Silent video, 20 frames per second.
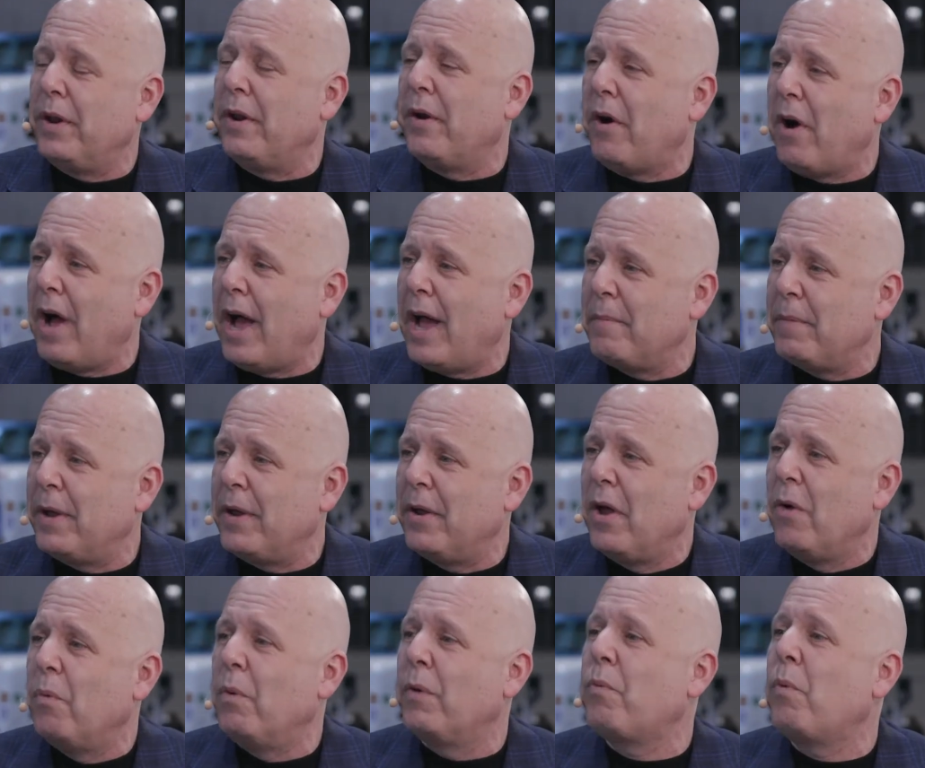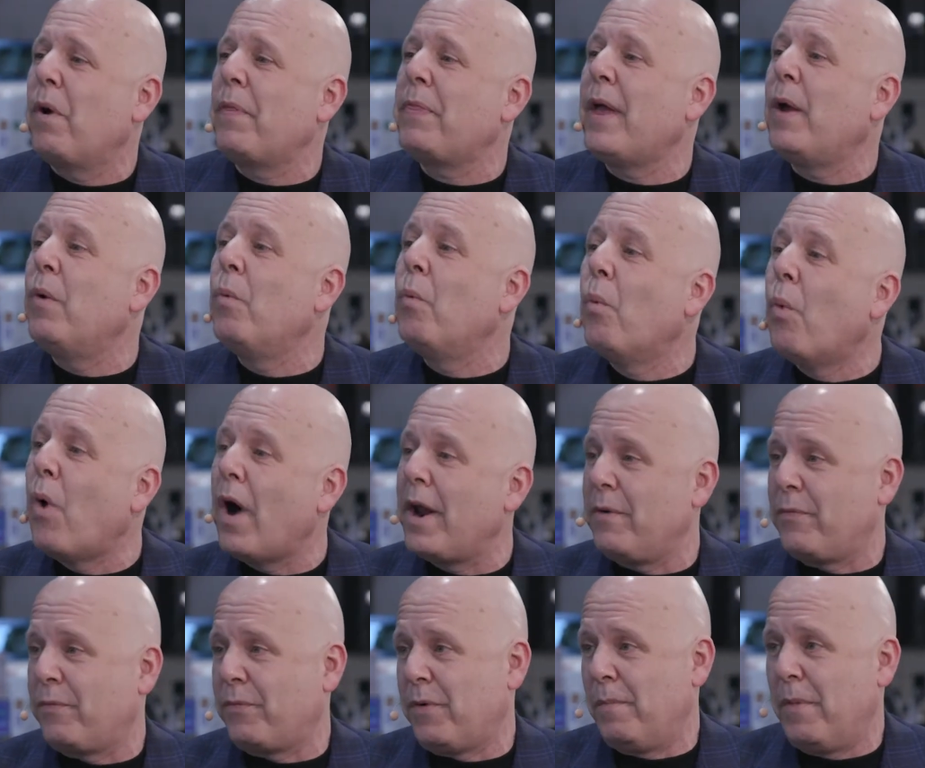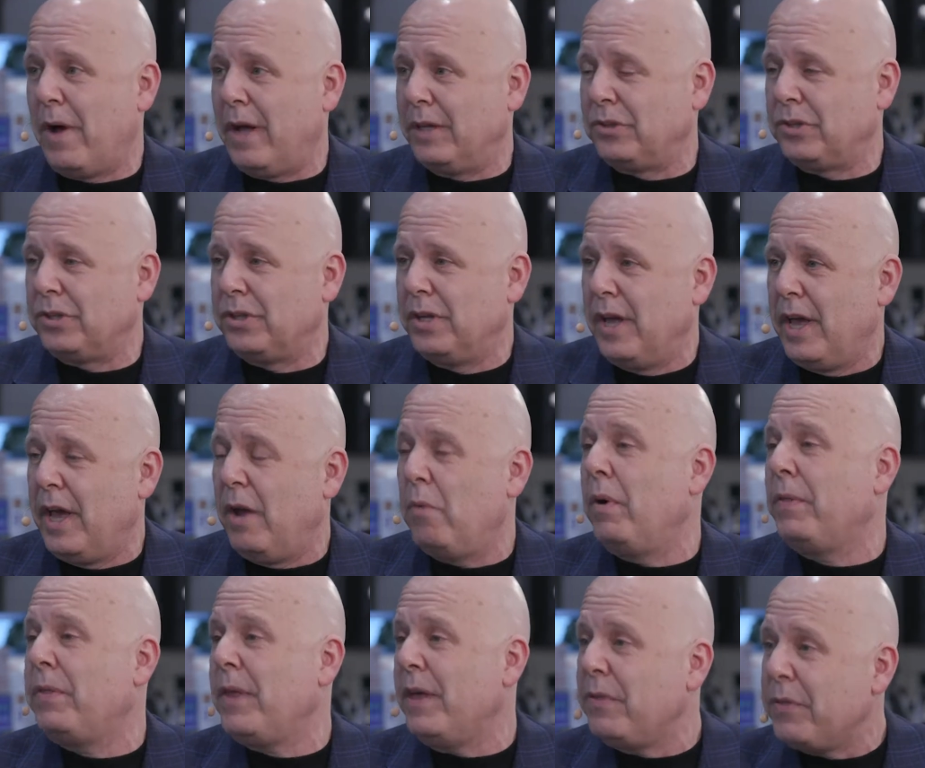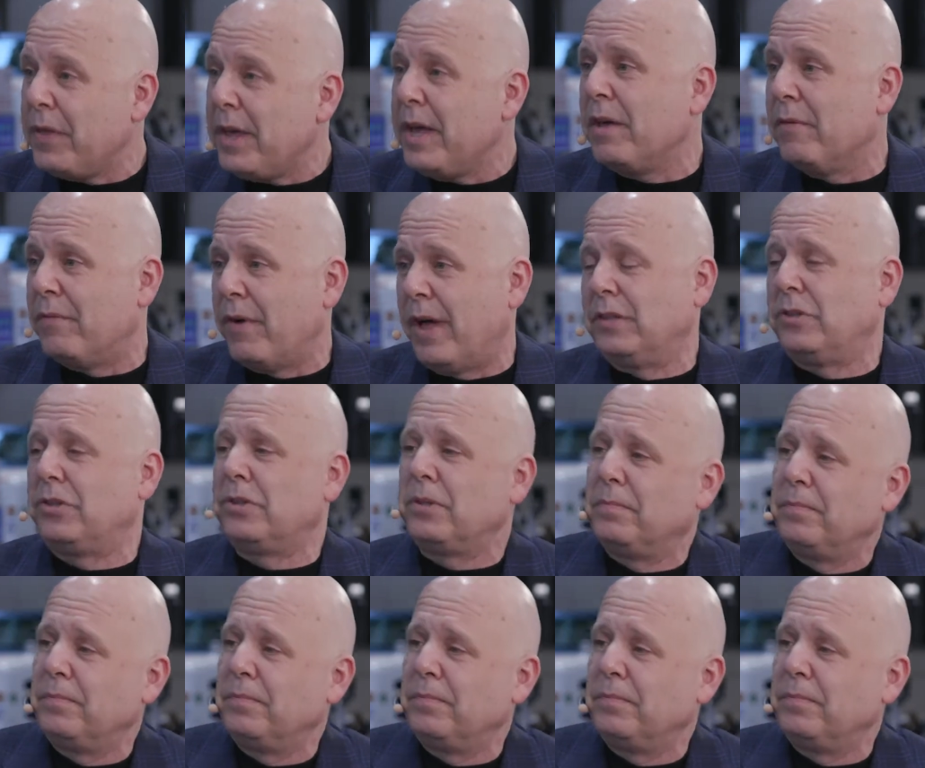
and in alignment with what they want from us and what they think of us.